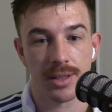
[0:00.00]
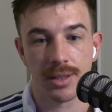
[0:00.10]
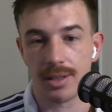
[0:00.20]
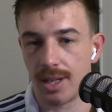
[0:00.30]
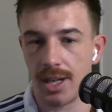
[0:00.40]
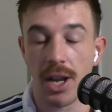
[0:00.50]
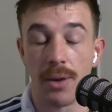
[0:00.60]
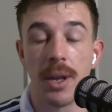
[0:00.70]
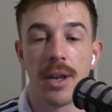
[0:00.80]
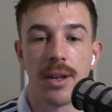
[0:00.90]
There you go.
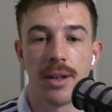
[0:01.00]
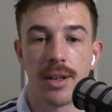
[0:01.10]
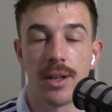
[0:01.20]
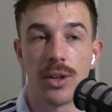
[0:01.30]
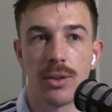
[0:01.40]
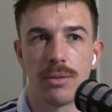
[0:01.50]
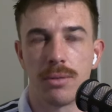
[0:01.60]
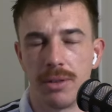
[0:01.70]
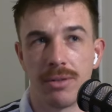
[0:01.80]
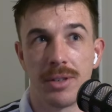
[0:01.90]

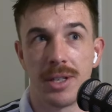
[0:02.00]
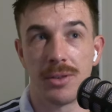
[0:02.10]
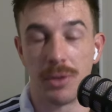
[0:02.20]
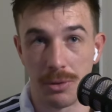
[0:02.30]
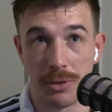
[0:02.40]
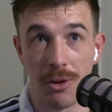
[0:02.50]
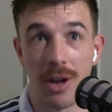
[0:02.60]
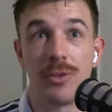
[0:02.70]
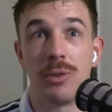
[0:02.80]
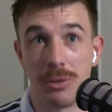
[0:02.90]
2015, 2025,
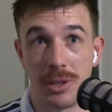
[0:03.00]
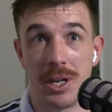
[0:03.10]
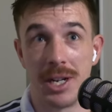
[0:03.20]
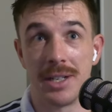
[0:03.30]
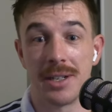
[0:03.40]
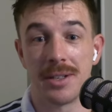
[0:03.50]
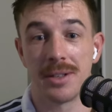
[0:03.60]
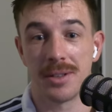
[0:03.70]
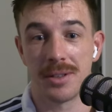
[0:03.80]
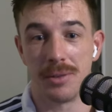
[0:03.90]
2029,
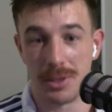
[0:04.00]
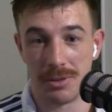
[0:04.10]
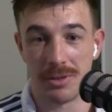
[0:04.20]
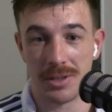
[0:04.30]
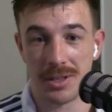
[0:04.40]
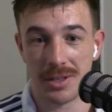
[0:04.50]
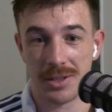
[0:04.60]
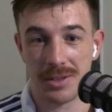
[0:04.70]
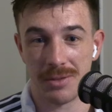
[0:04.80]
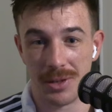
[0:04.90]
2023,
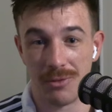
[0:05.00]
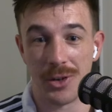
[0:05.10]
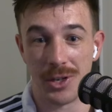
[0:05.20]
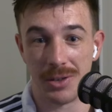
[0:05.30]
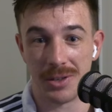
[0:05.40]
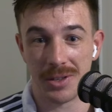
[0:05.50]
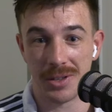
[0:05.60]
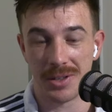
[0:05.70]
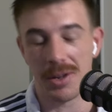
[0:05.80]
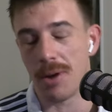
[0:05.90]
2030.
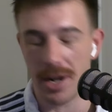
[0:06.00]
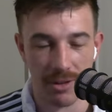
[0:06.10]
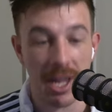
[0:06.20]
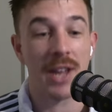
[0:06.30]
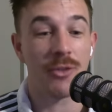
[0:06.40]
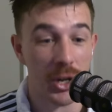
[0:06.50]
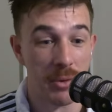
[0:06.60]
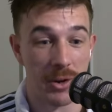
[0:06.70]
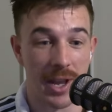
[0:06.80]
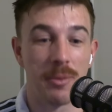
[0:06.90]
Oh, whatever. Free
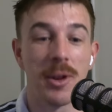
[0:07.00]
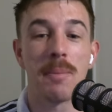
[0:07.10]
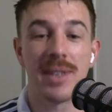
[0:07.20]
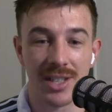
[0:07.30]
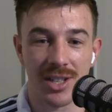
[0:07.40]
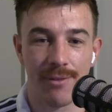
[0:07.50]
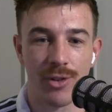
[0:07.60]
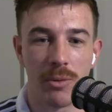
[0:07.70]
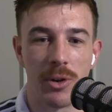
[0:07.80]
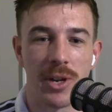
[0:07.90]
World Cups, potentially free
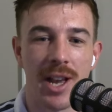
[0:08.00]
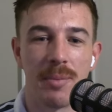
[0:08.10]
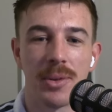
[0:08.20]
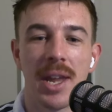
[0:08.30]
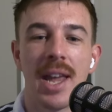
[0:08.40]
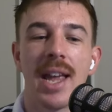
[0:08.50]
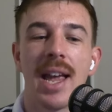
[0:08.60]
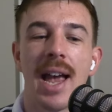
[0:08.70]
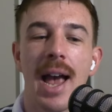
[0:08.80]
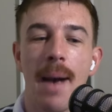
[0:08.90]
World Cups.
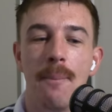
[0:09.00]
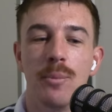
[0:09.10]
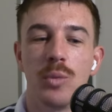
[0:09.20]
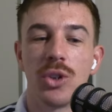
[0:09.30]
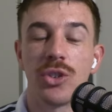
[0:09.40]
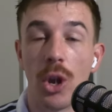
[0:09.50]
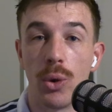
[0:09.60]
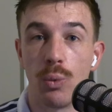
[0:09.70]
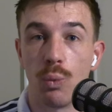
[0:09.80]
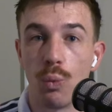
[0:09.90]
Um, yeah.
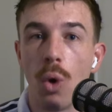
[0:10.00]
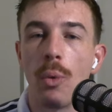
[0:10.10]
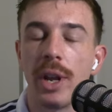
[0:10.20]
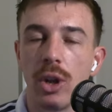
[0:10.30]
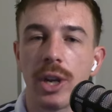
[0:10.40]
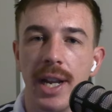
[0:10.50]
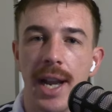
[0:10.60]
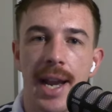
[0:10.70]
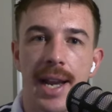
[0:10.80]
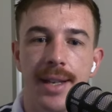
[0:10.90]
So what we're looking
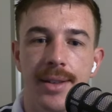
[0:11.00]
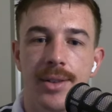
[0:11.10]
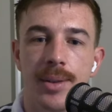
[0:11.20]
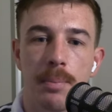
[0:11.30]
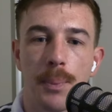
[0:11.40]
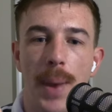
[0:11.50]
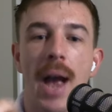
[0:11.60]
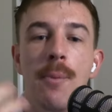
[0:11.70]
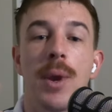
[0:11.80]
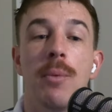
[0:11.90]
at is how
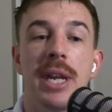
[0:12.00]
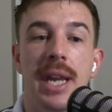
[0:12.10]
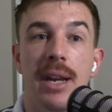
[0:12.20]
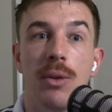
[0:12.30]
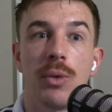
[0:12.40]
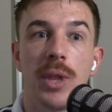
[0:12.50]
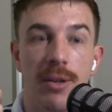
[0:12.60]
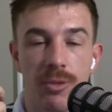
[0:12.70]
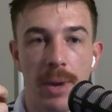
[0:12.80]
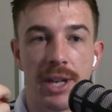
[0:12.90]
can we get the
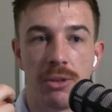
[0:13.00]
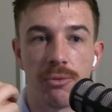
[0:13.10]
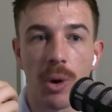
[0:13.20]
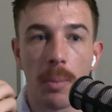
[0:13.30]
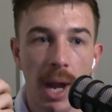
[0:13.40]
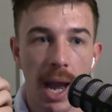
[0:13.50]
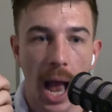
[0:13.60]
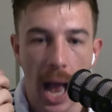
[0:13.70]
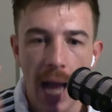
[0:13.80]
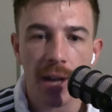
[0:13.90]
information from
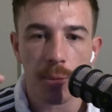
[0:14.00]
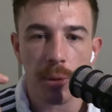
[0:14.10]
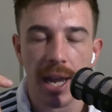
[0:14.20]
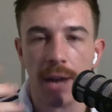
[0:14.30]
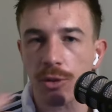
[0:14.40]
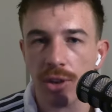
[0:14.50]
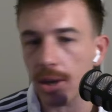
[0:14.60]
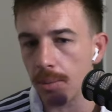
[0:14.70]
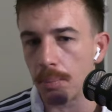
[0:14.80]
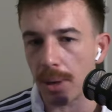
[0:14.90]
arguably our
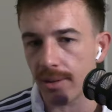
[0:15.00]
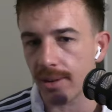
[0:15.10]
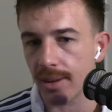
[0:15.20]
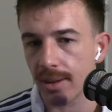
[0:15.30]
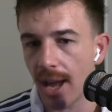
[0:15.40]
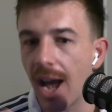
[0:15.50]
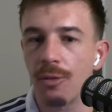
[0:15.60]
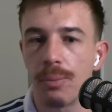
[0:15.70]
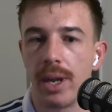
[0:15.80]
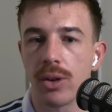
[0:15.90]
second best
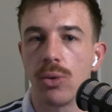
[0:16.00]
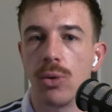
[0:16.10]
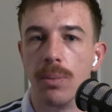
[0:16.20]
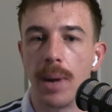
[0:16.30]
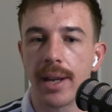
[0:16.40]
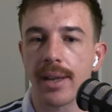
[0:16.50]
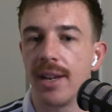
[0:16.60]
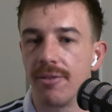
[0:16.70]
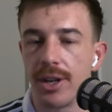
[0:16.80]
halfback All Black ever.